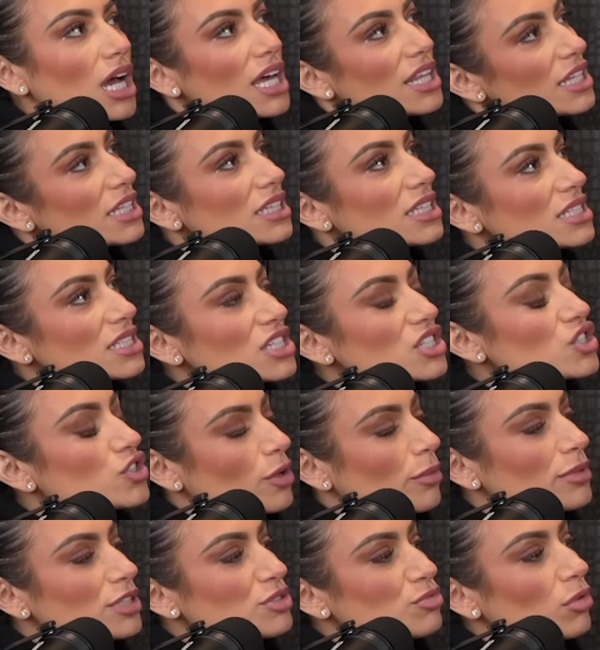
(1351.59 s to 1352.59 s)
I think this is
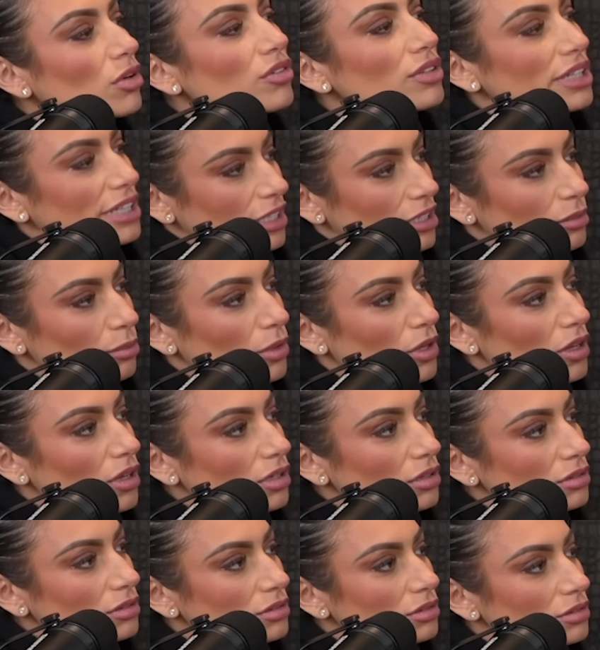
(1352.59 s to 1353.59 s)
so much more
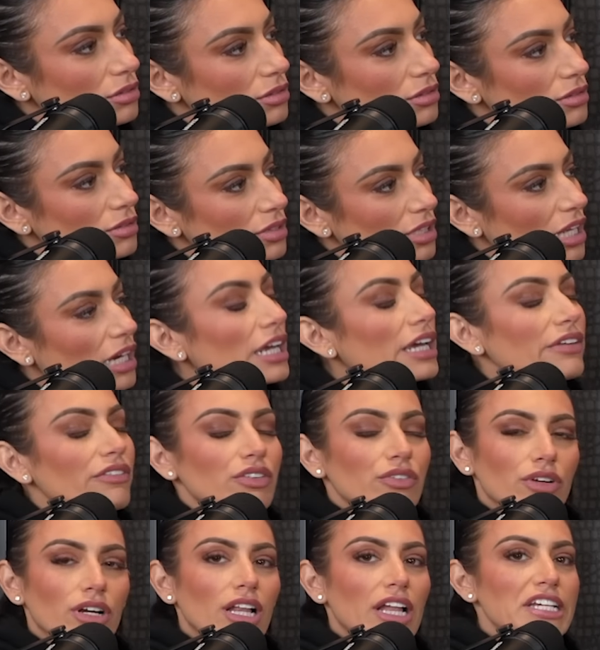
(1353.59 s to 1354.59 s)
relatable than I
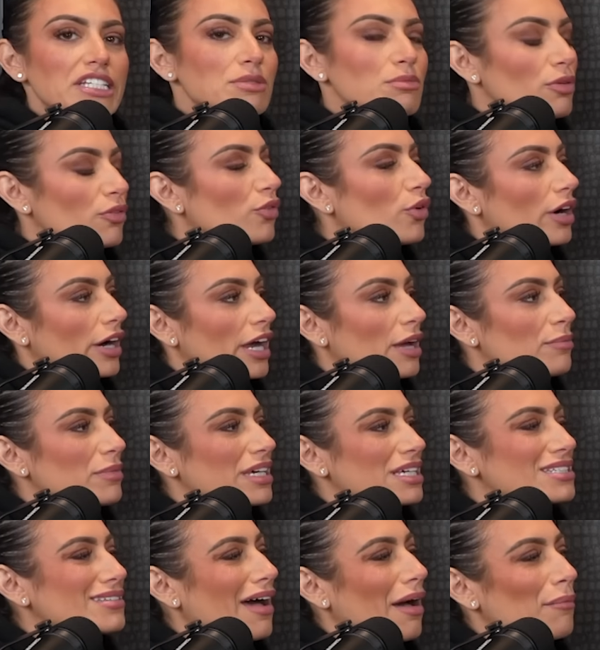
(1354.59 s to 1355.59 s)
even realized beforehand,
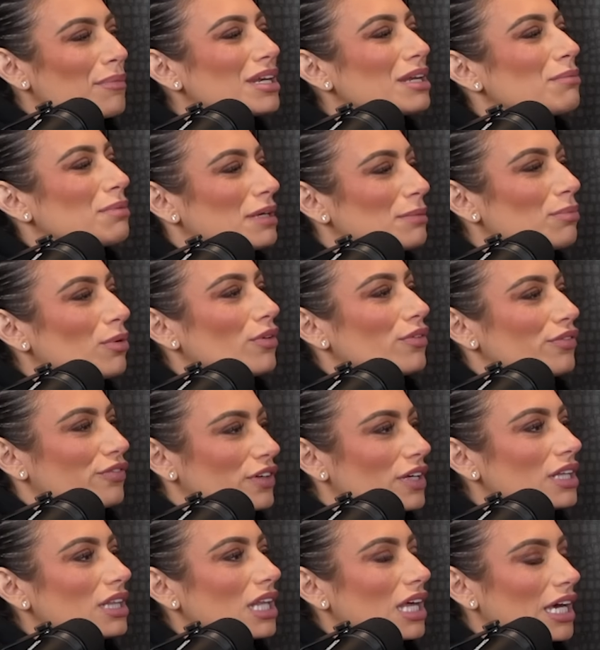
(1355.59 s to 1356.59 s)
because how many people
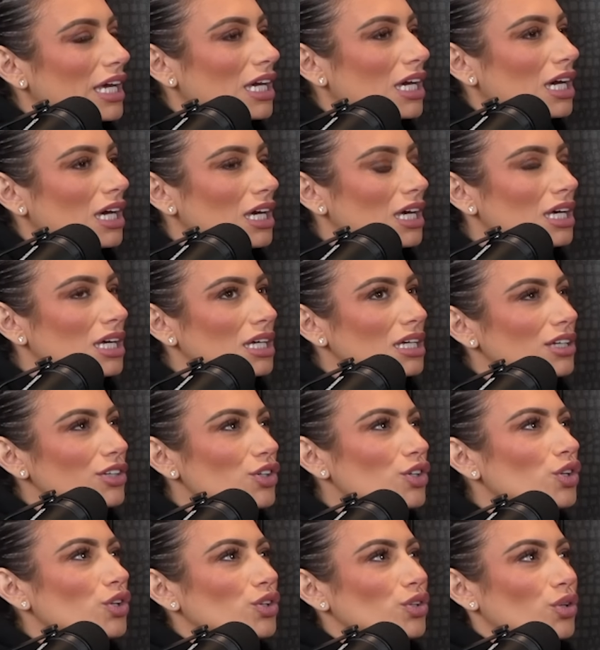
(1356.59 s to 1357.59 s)
feel like,
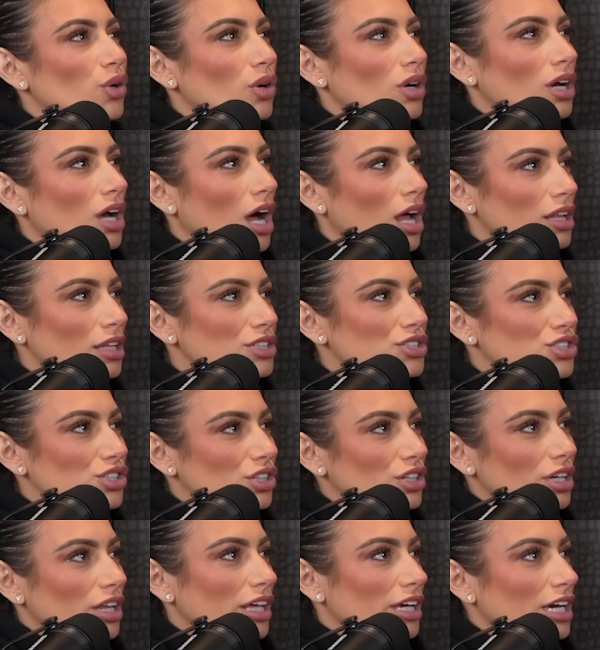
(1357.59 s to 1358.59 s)
you know, you go to college and
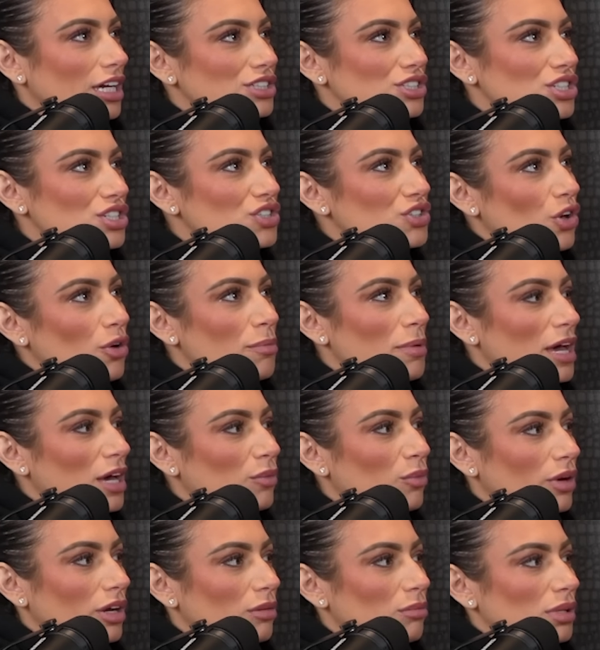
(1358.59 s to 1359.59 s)
you're like, I just so
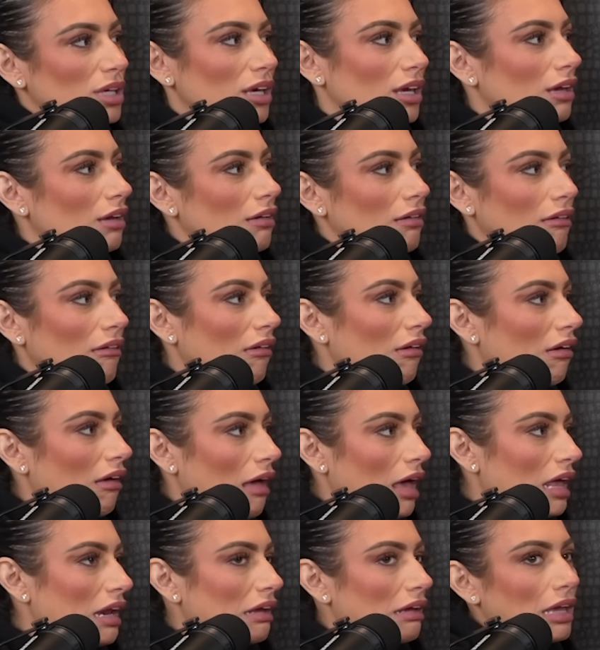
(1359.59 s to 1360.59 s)
bad want to be
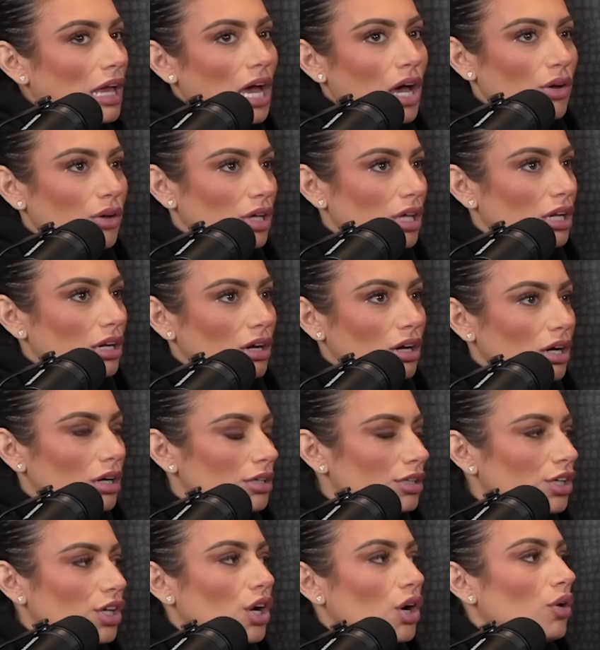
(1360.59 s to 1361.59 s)
an
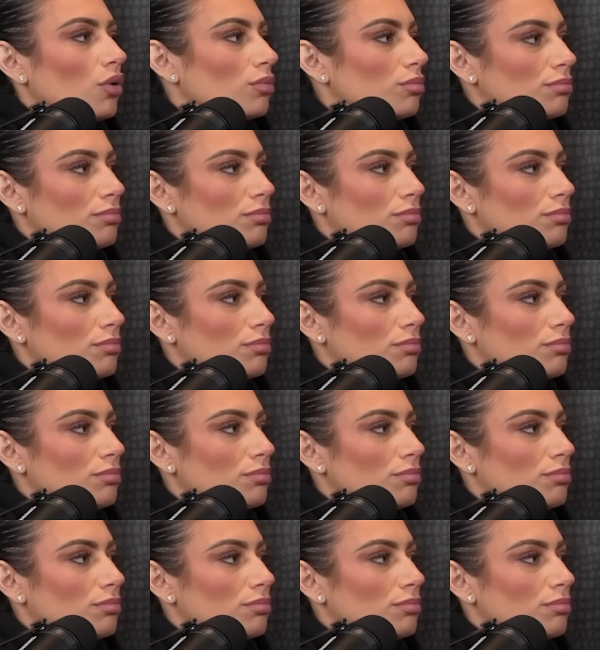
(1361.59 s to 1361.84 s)
accountant, you know,